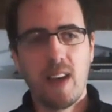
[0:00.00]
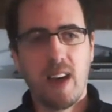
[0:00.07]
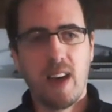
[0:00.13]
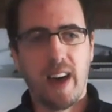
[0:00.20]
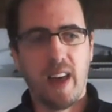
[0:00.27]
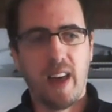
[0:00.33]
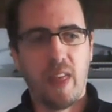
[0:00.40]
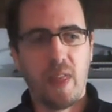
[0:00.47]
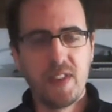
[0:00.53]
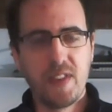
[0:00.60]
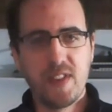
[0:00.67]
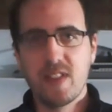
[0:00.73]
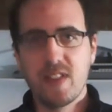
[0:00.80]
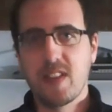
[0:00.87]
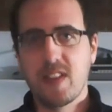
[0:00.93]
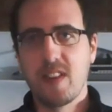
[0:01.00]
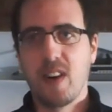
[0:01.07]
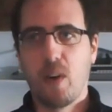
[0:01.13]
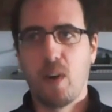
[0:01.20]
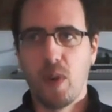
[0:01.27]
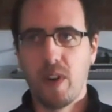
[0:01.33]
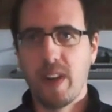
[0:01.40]
uh, this is still
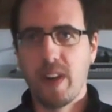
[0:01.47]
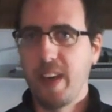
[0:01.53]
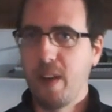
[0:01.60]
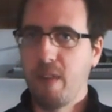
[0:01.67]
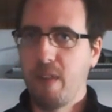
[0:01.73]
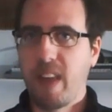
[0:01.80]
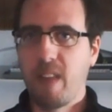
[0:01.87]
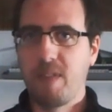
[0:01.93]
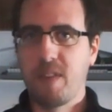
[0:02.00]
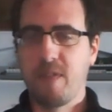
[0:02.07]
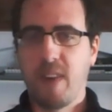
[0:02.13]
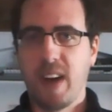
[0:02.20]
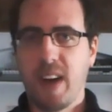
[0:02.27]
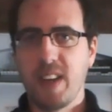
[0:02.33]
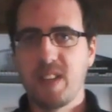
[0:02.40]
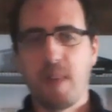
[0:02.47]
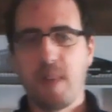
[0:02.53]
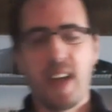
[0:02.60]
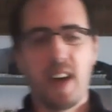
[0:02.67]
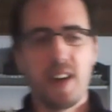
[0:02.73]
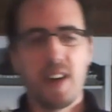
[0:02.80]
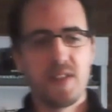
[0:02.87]
a really innovative device
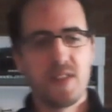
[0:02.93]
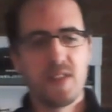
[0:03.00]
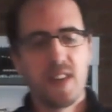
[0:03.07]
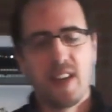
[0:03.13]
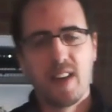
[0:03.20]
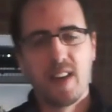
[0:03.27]
because